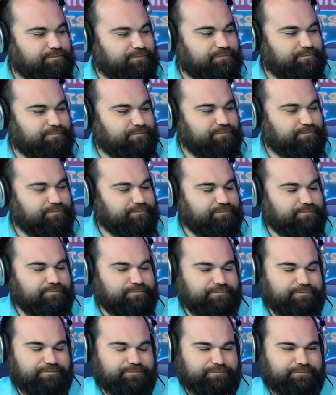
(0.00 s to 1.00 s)

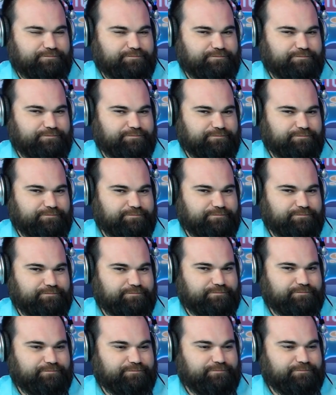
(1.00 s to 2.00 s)

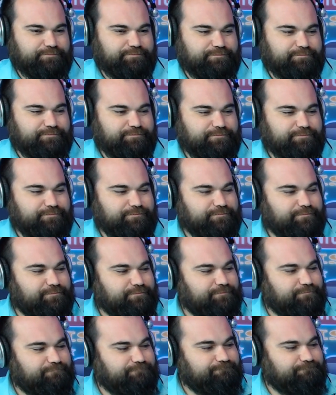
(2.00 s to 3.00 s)

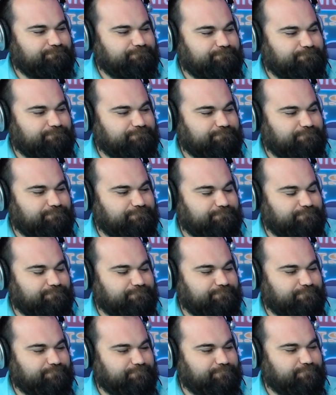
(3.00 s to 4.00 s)

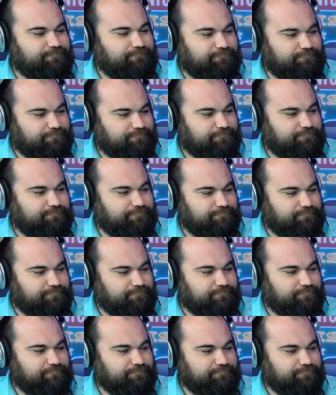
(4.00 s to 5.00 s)

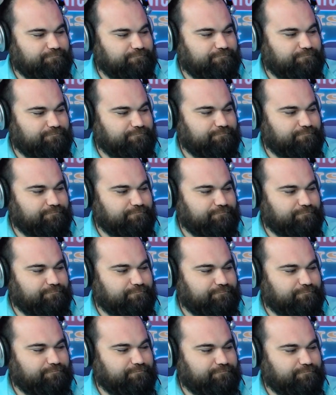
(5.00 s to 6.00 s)

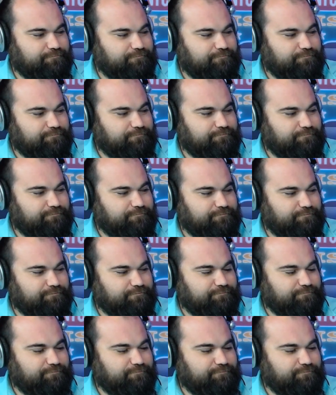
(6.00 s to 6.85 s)
No words are spoken by the person on screen.